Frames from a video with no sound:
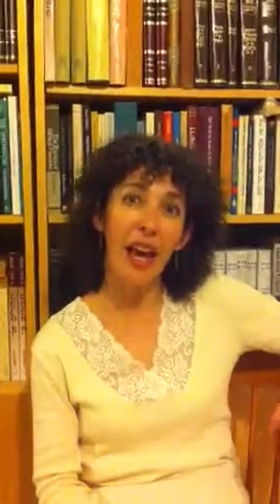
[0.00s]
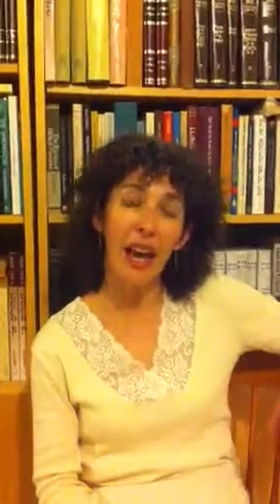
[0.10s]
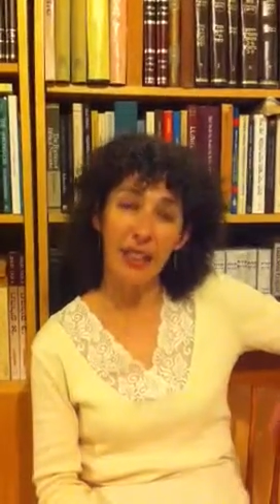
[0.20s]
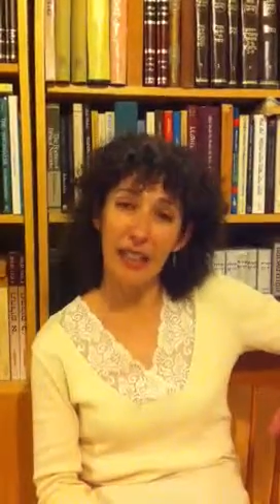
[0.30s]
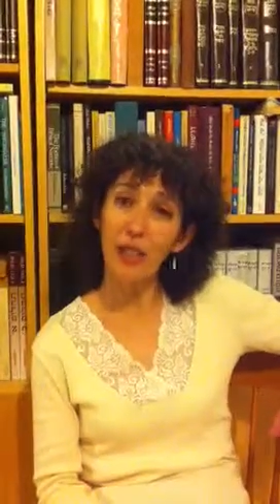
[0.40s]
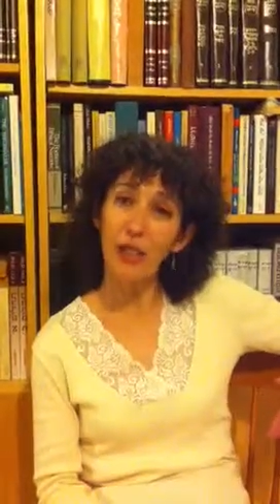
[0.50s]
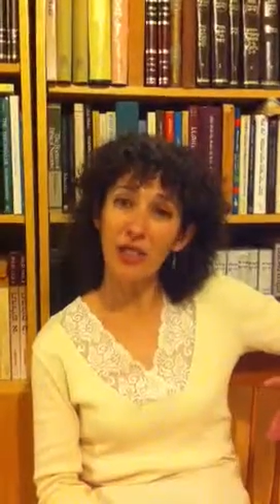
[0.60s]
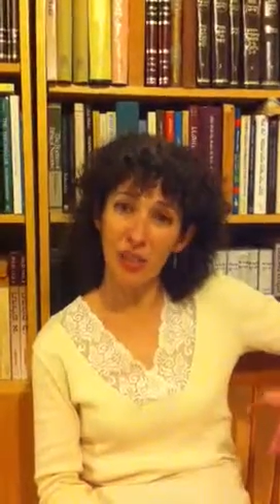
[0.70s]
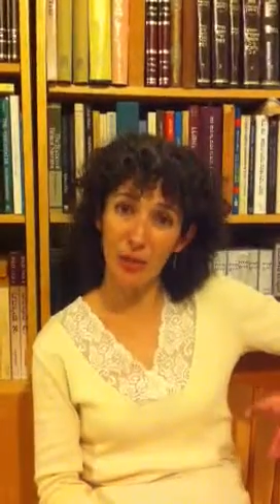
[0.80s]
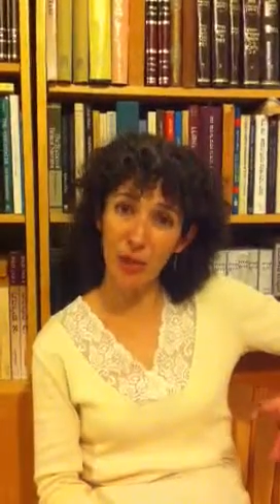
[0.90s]
I gave you
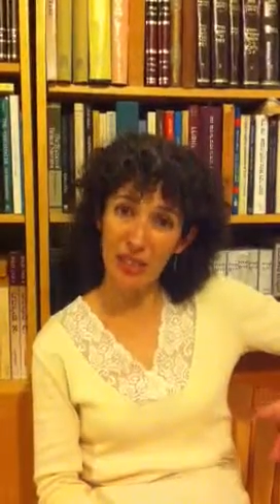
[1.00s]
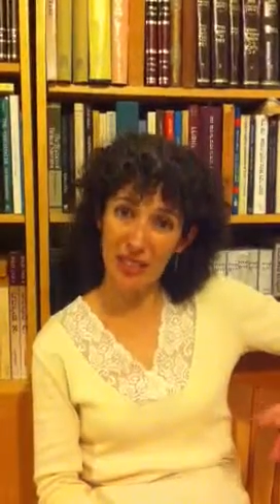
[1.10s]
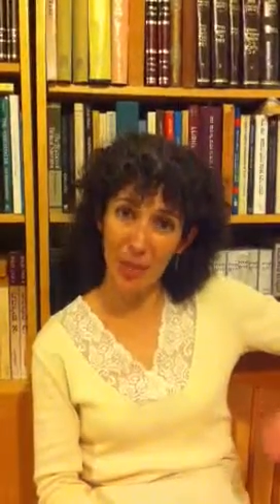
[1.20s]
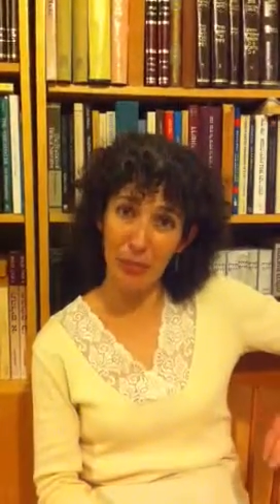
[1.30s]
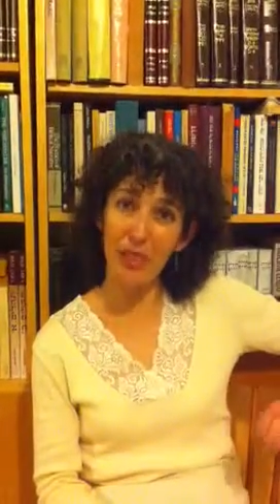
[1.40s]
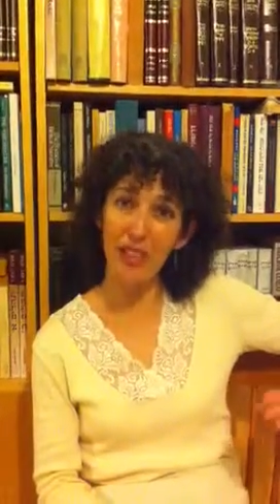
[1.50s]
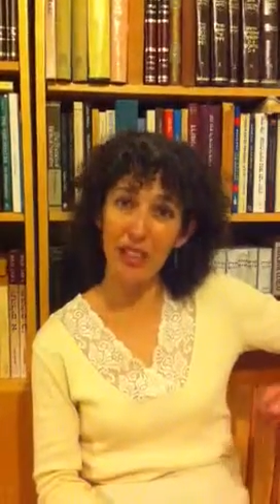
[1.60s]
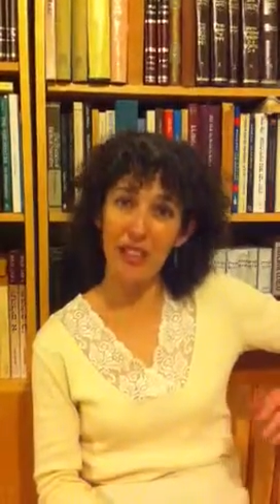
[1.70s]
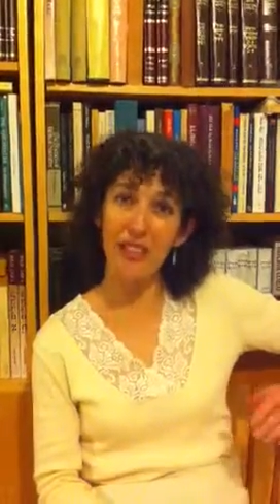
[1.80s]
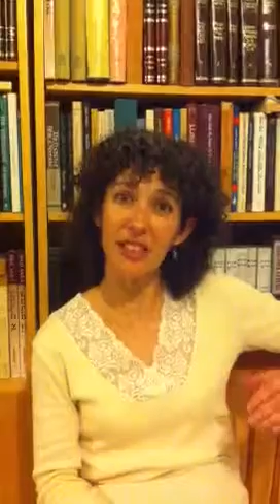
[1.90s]
several examples and
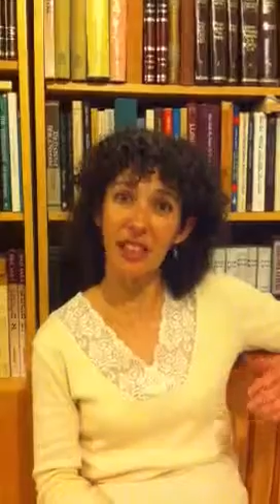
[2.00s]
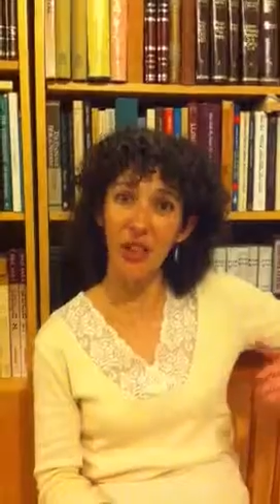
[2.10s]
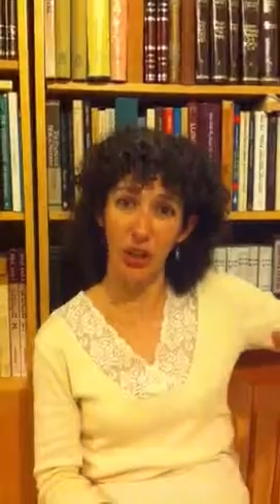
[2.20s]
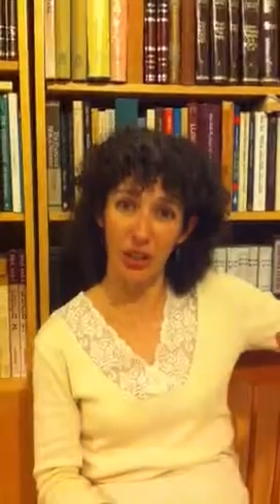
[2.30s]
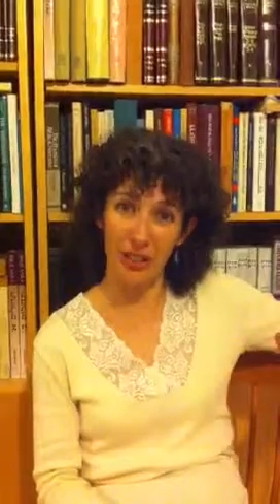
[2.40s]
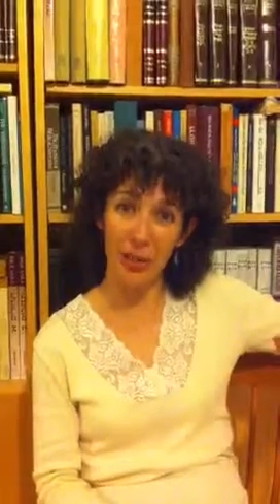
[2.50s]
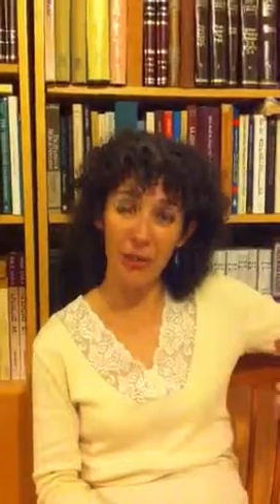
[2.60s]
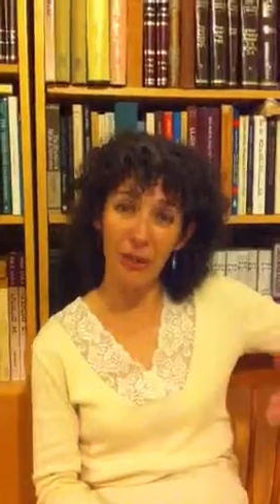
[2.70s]
let's take a look at them,